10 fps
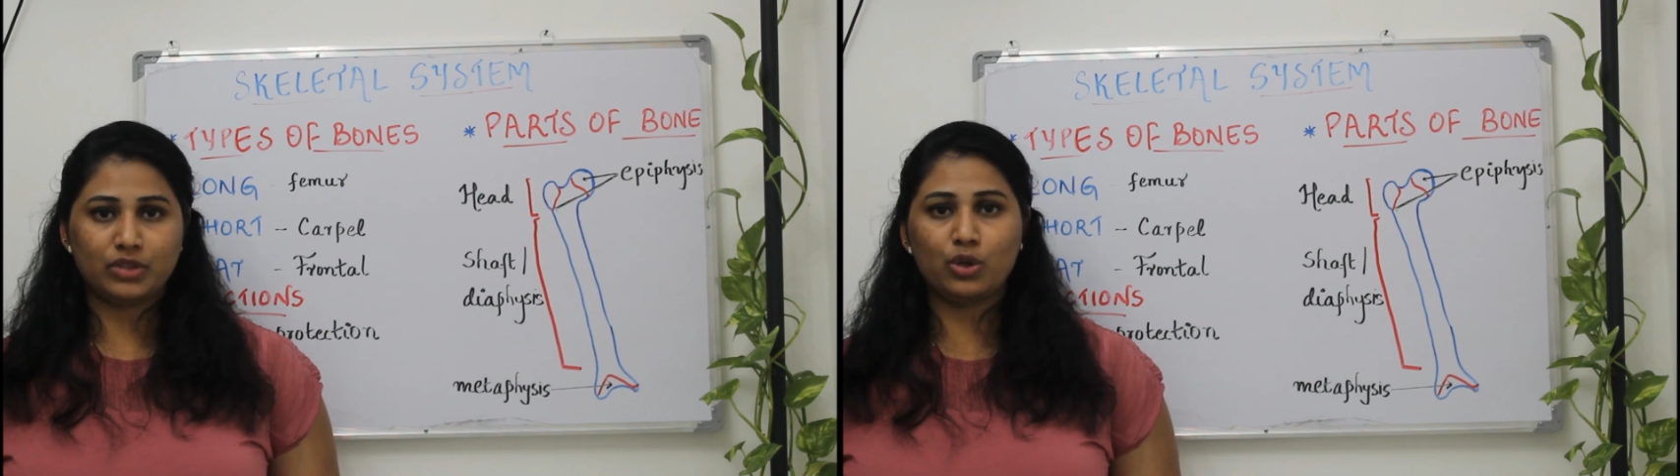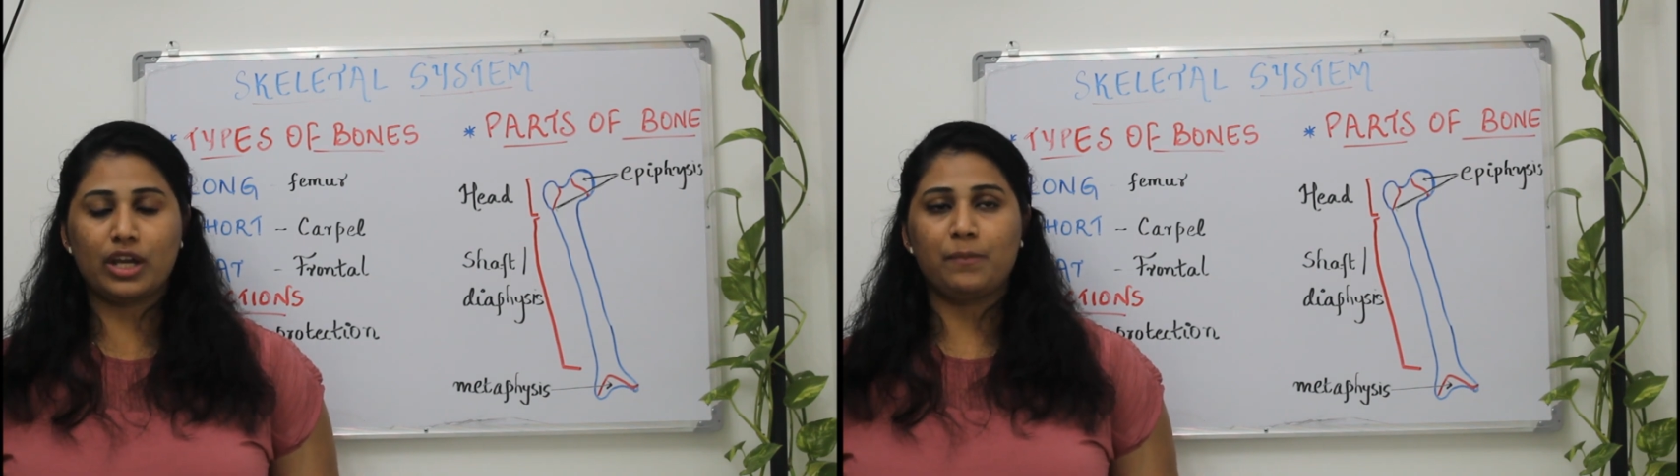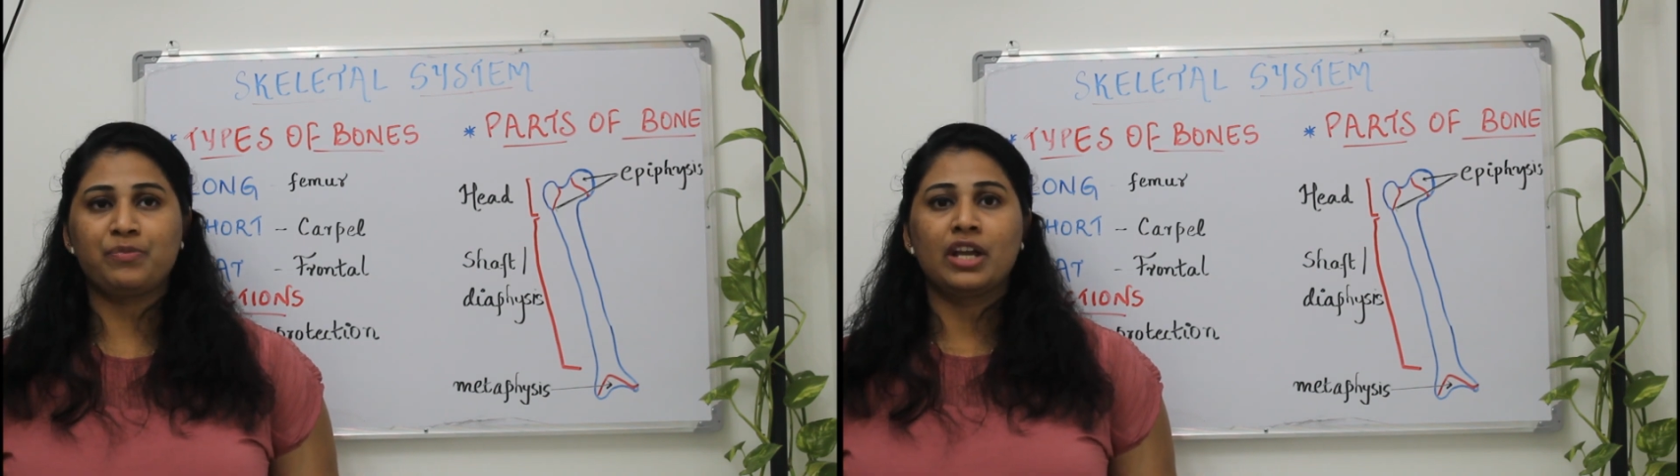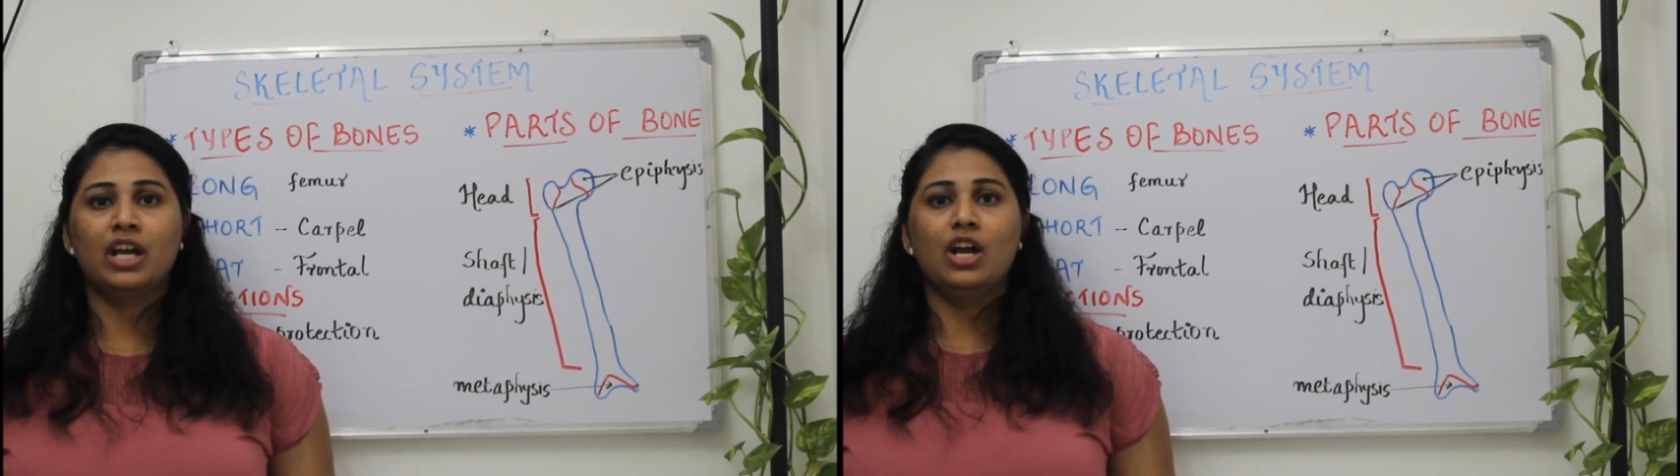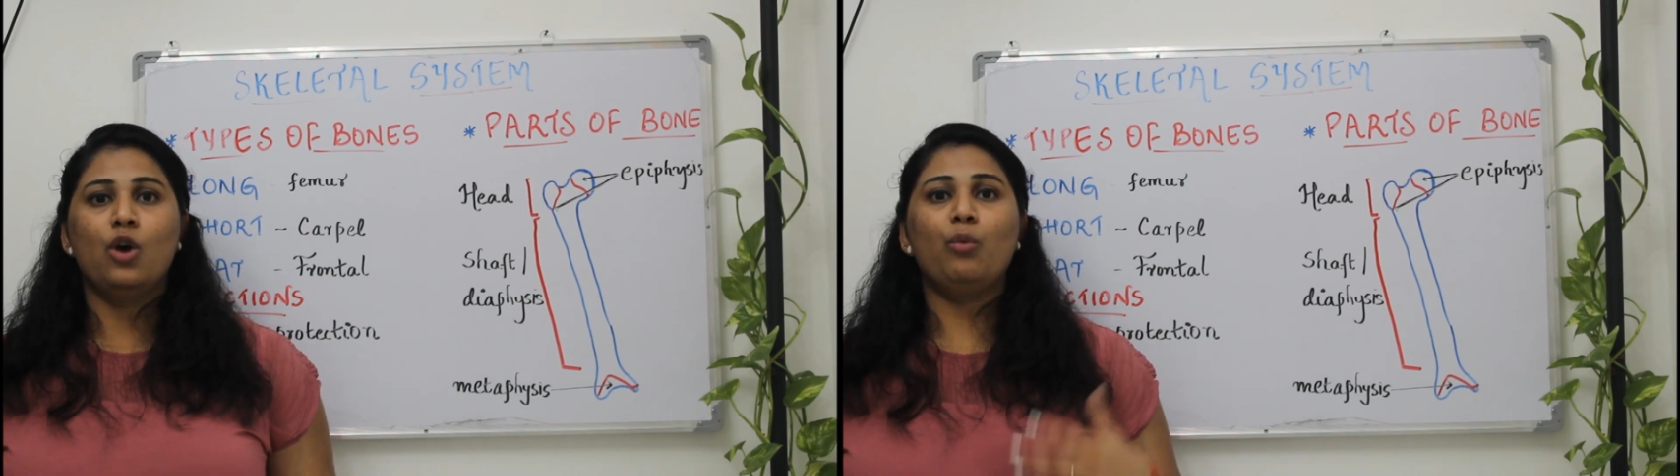Okay,
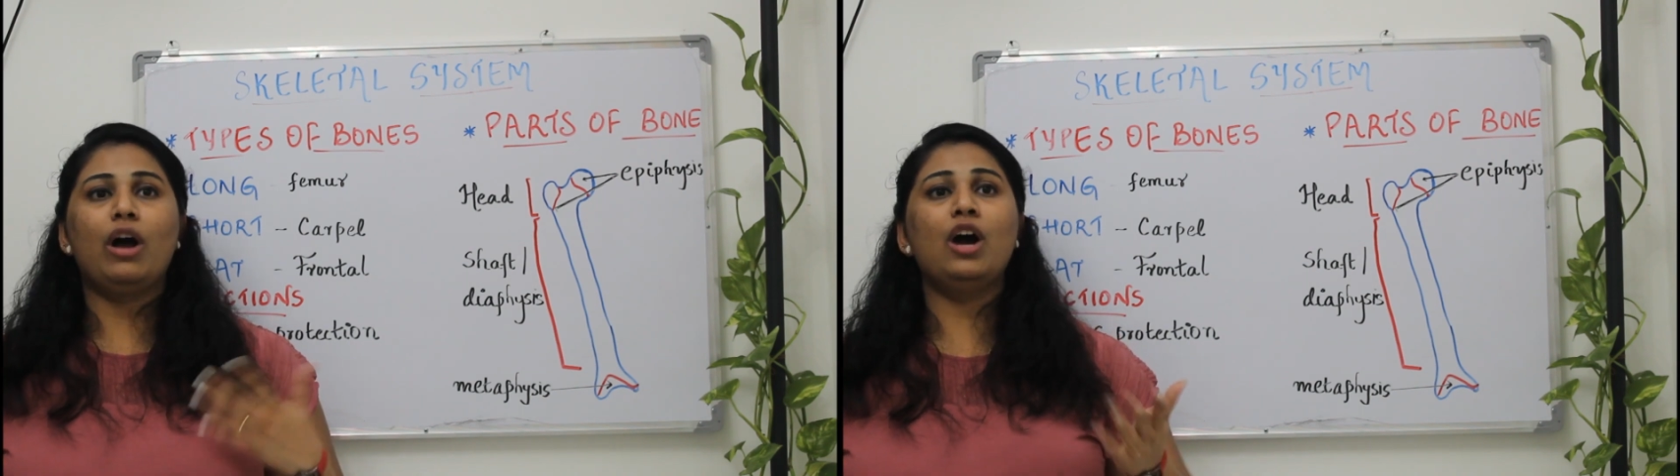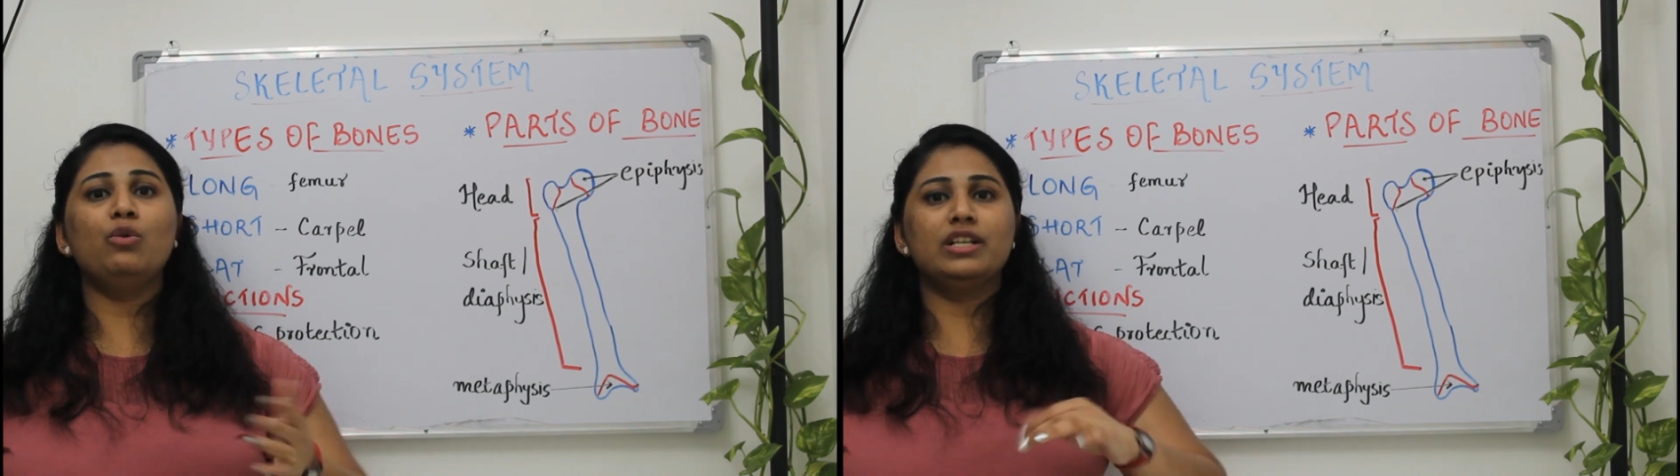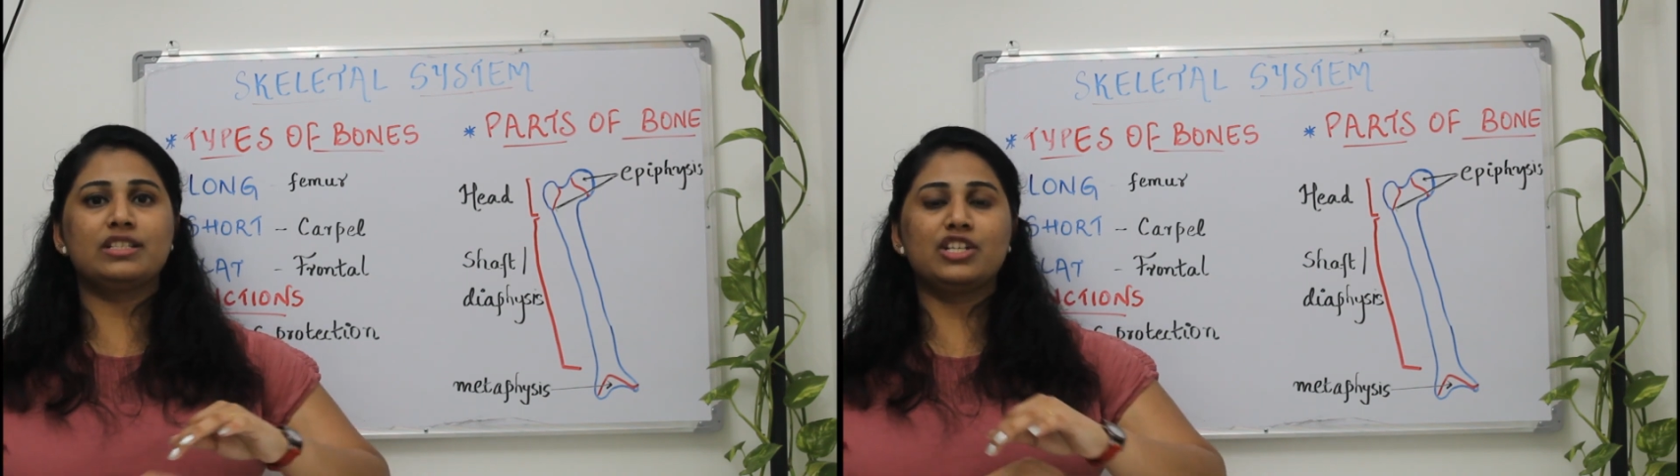how does